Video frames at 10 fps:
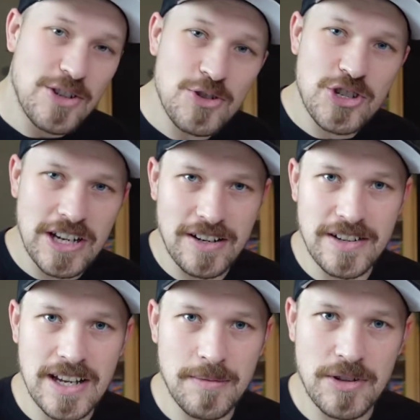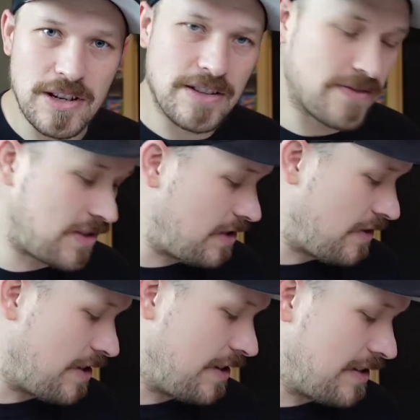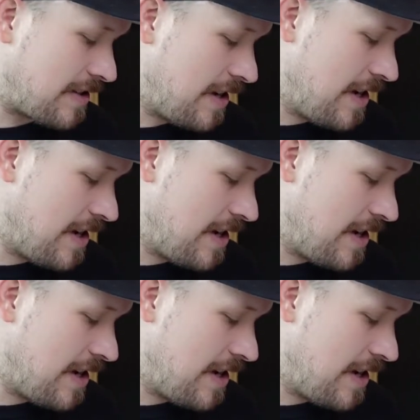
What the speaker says: channel name that you guys have seen around is